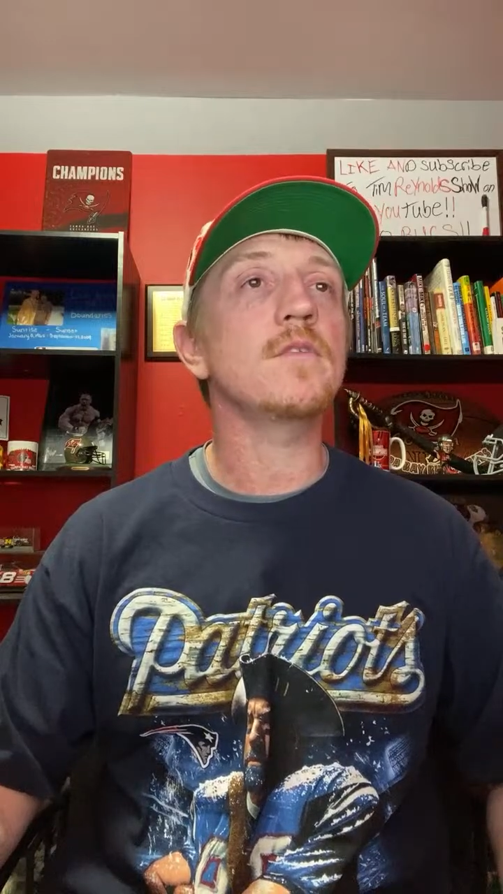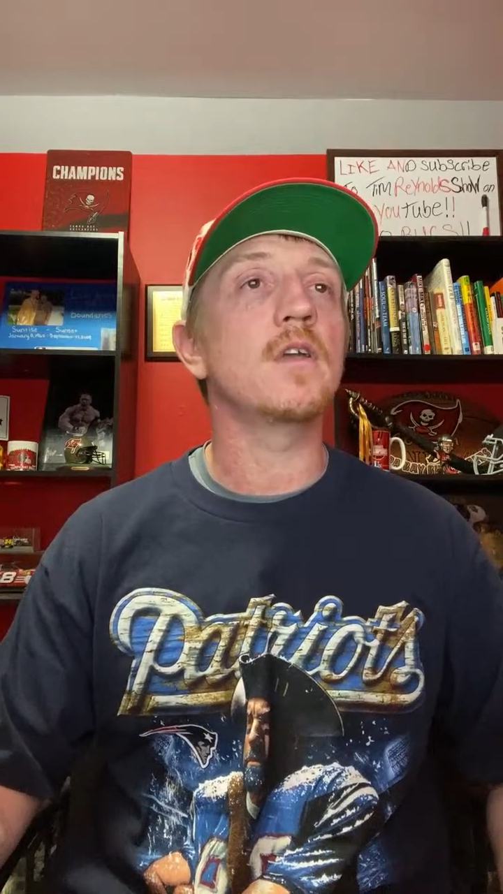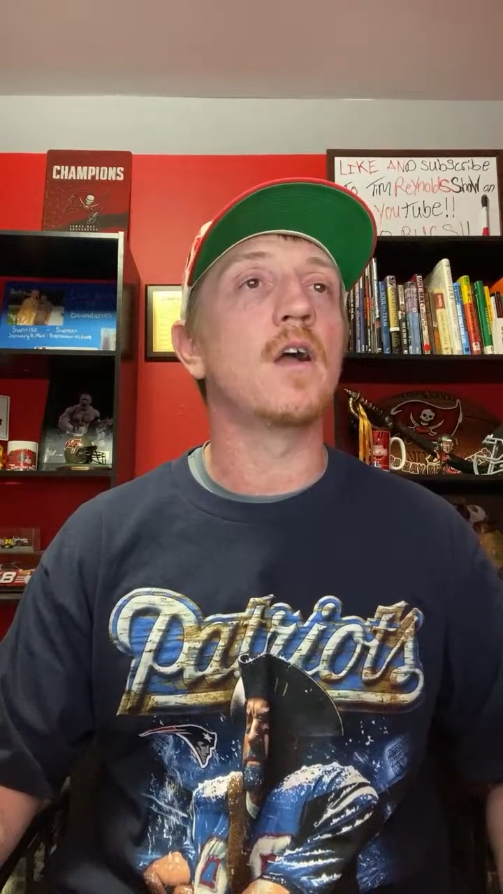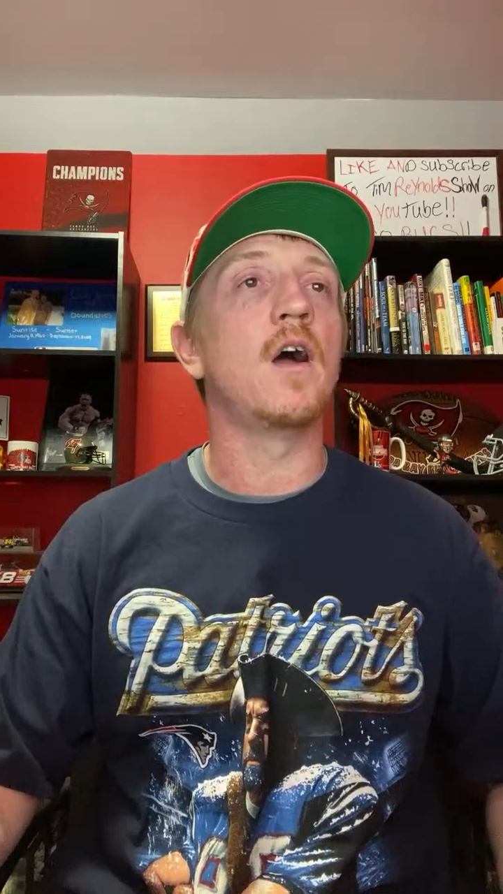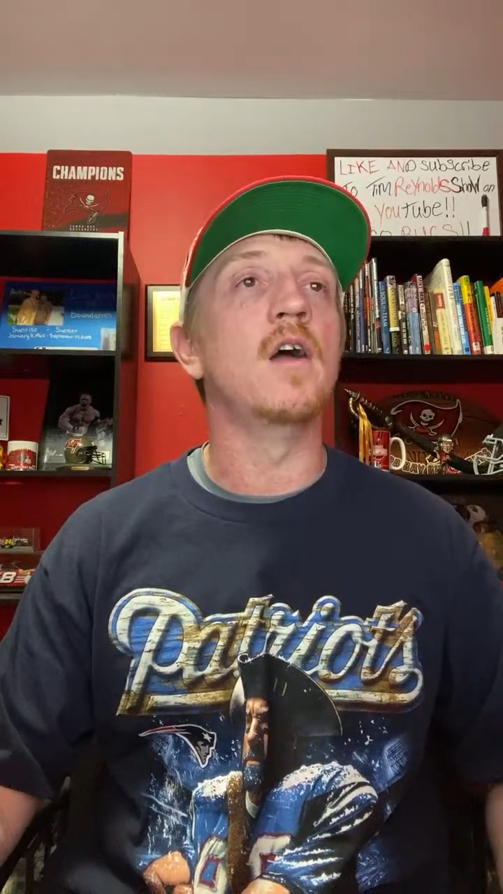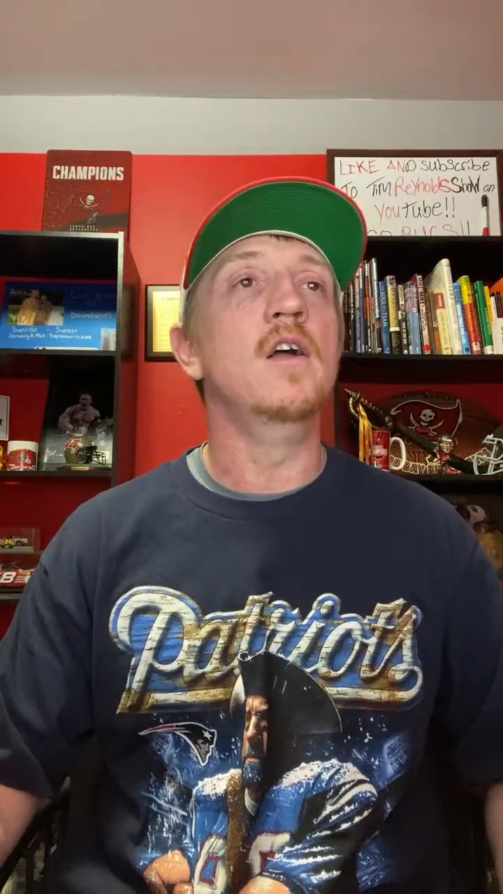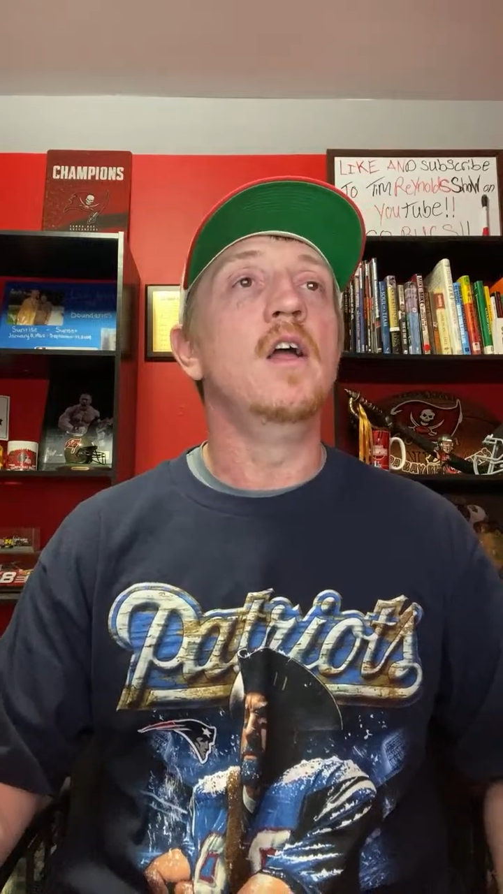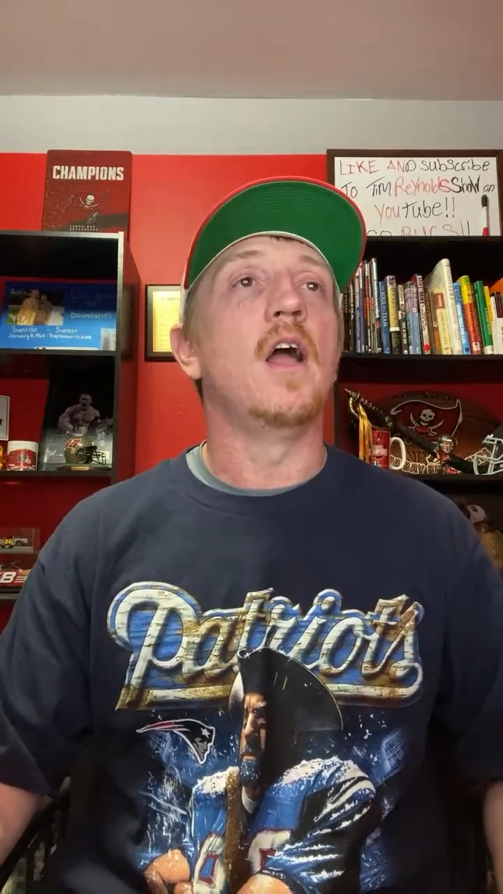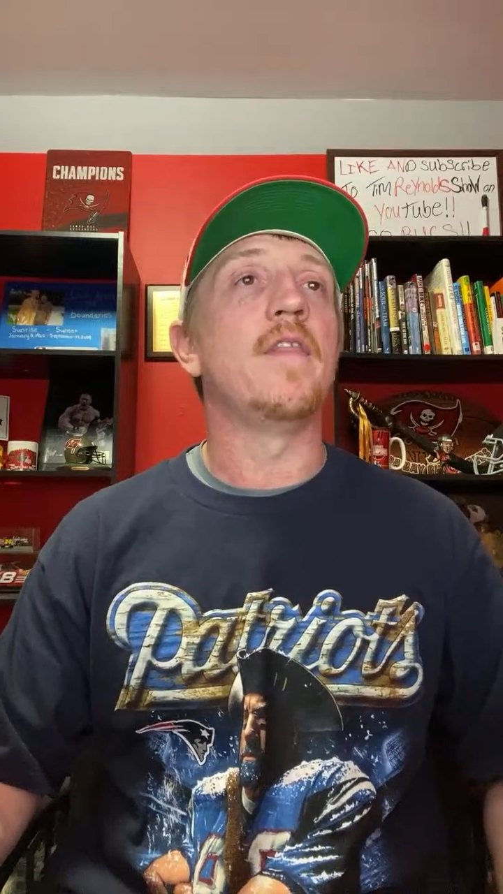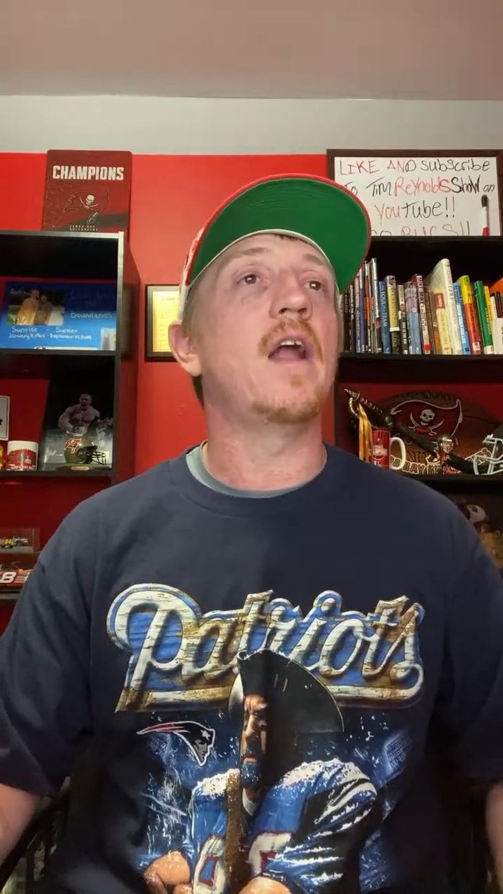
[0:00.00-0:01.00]
And
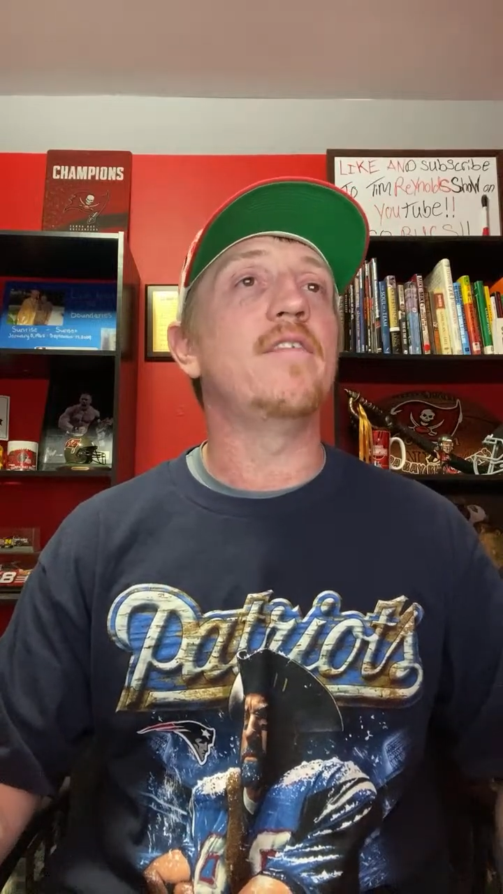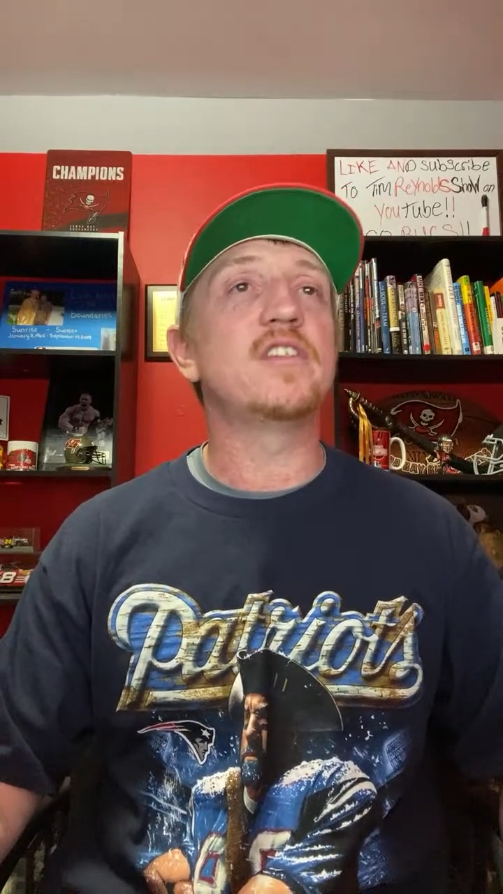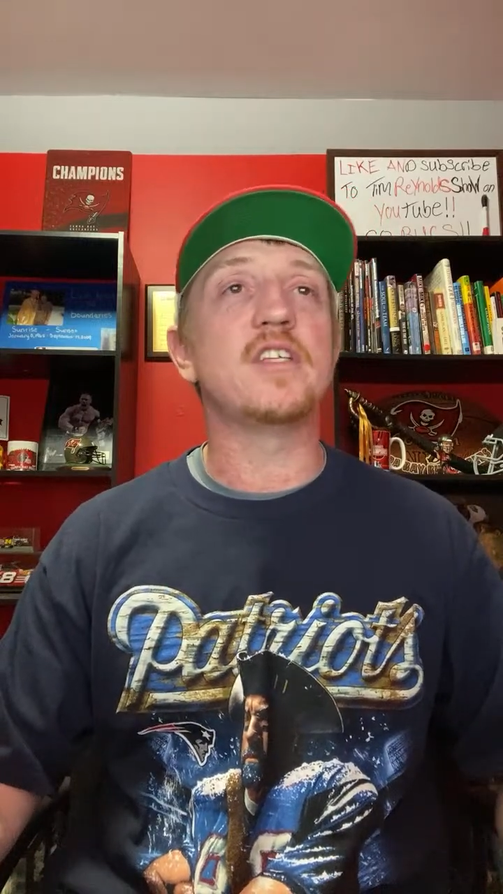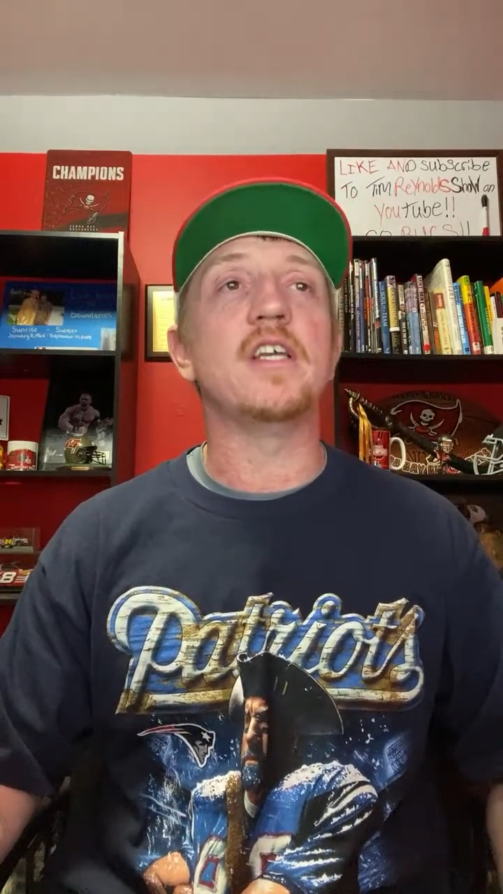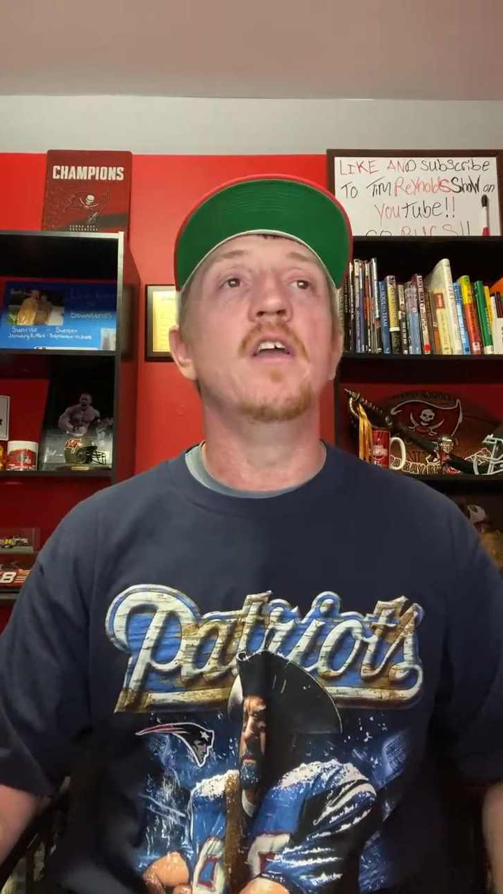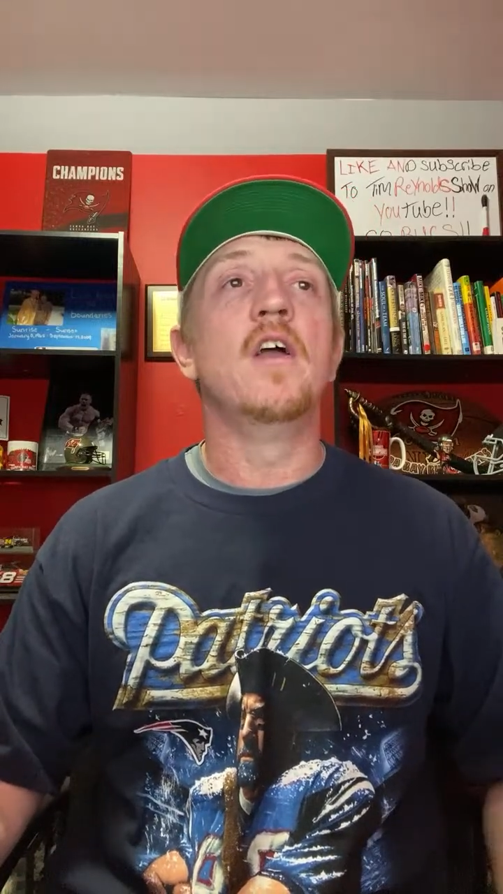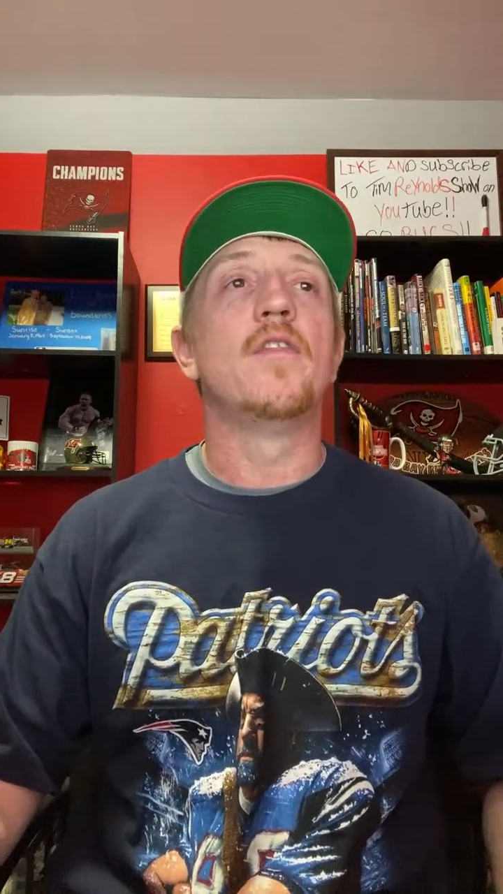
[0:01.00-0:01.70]
then obviously